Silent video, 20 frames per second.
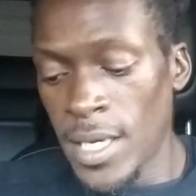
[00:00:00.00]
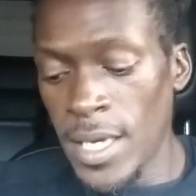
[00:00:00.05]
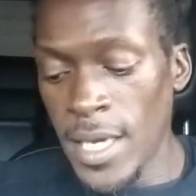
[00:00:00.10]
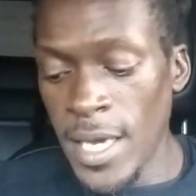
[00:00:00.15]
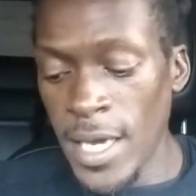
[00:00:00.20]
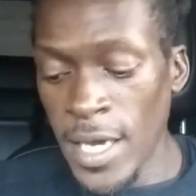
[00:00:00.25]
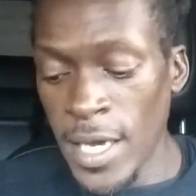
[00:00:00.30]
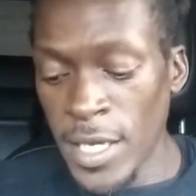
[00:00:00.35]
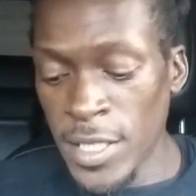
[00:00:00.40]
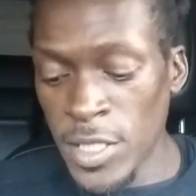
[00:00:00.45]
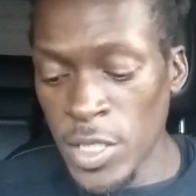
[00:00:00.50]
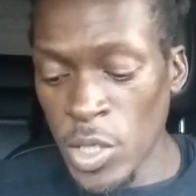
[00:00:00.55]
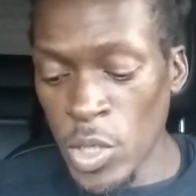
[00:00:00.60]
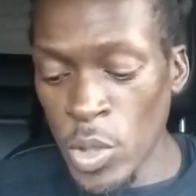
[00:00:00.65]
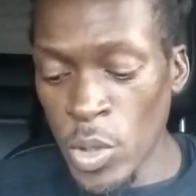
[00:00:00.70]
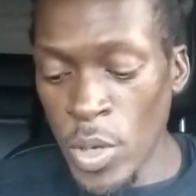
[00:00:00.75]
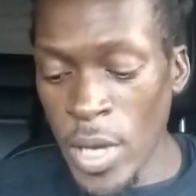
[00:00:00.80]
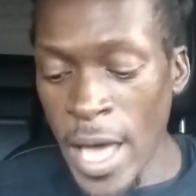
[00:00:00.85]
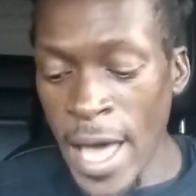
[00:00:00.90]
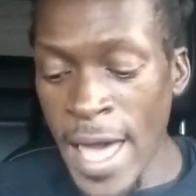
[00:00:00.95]
And
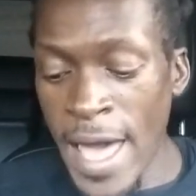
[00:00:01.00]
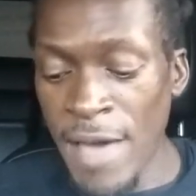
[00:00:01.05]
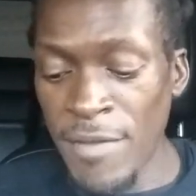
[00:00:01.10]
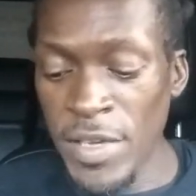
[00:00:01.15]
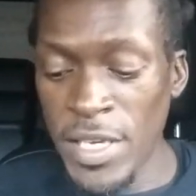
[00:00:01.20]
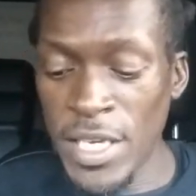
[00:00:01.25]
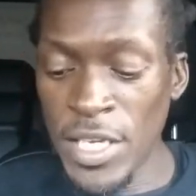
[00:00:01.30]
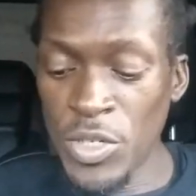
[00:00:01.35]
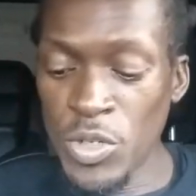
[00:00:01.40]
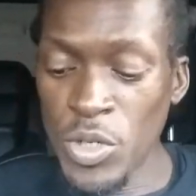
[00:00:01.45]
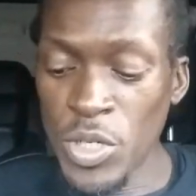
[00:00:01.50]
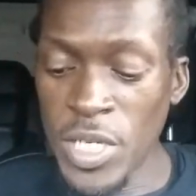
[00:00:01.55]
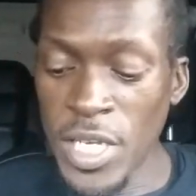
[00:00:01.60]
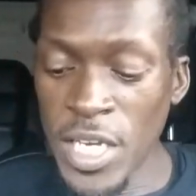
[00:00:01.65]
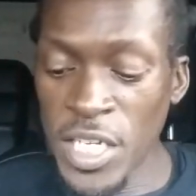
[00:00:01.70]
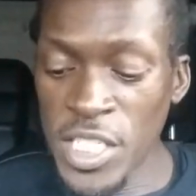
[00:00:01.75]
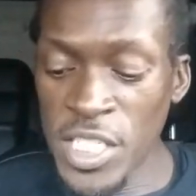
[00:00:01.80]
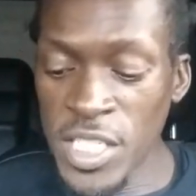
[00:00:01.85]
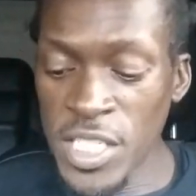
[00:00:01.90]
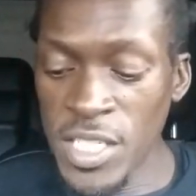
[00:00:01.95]
so I have an
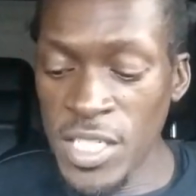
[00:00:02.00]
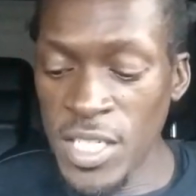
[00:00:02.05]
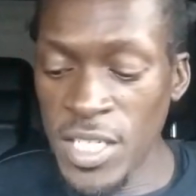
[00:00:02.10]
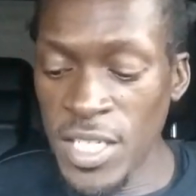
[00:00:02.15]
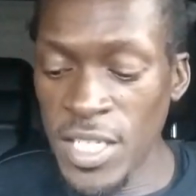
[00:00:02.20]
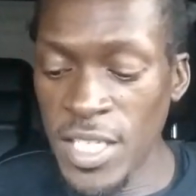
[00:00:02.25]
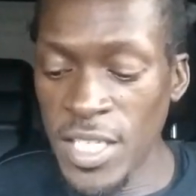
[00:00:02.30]
introduction.